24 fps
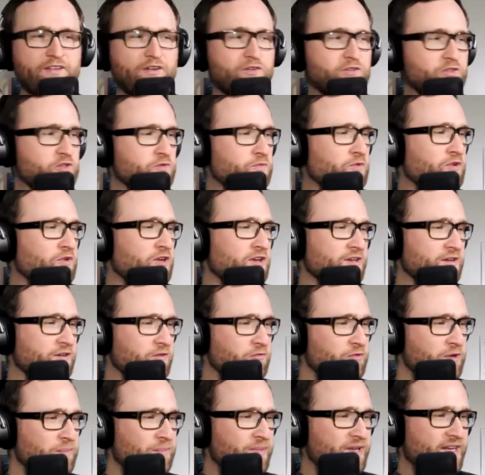to one
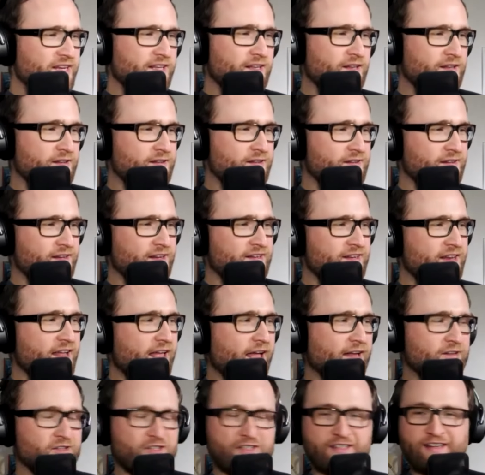repeat
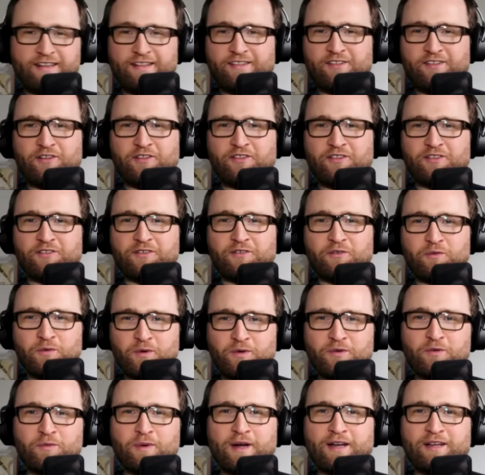interaction that's also
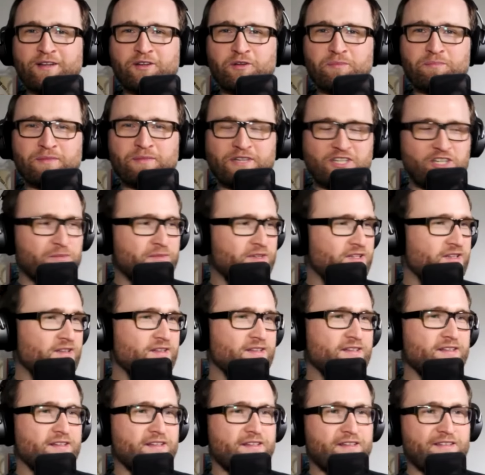quite good measurable.
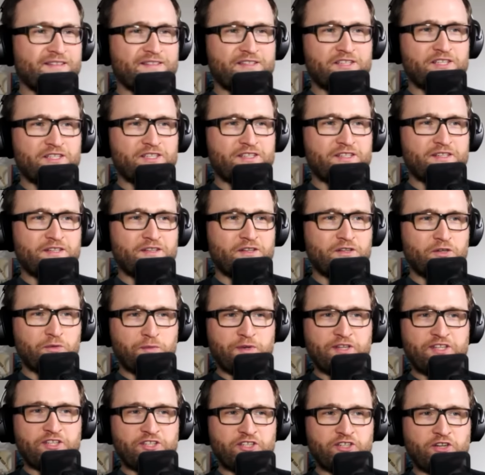The
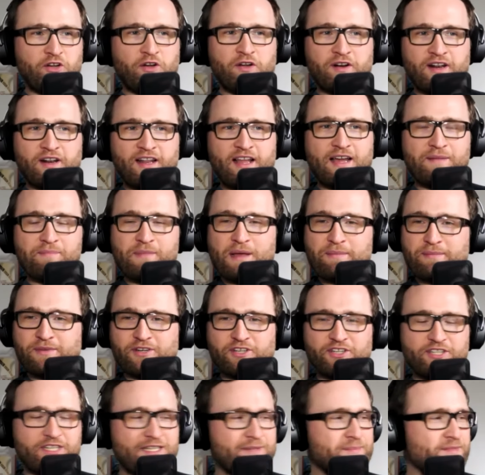Switch online
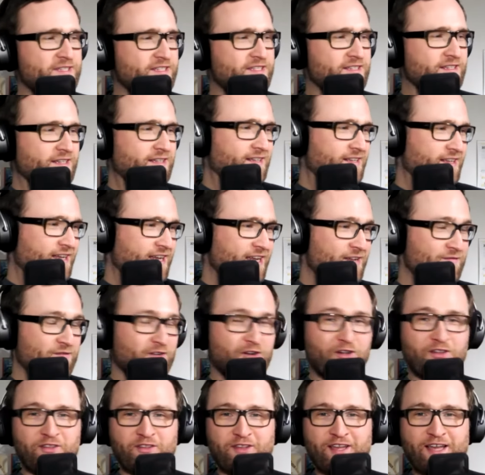memberships. I've
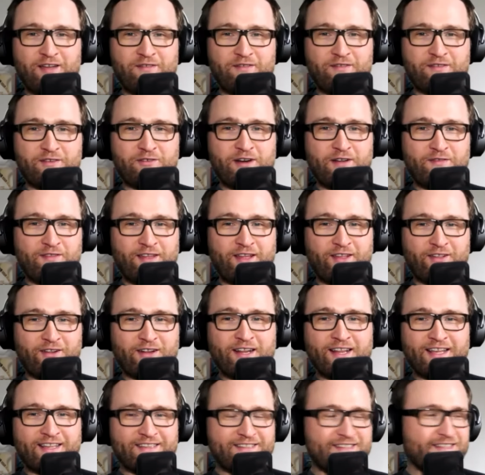also have a graphic on
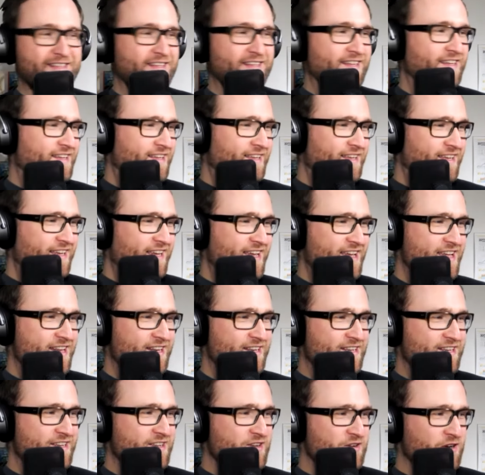this, and
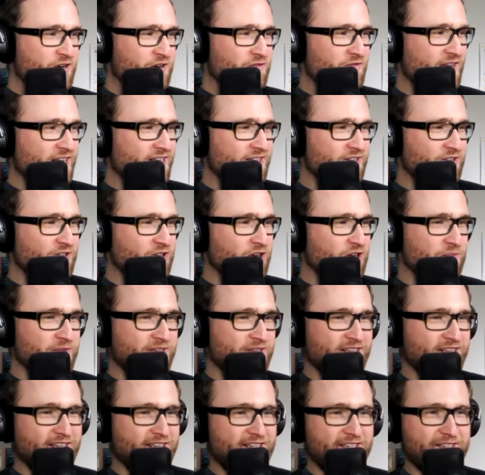you're invited to
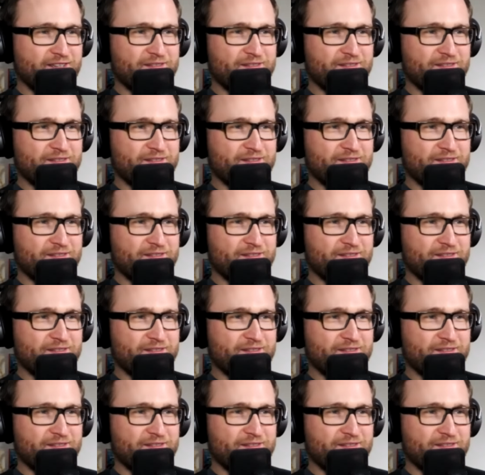comment it.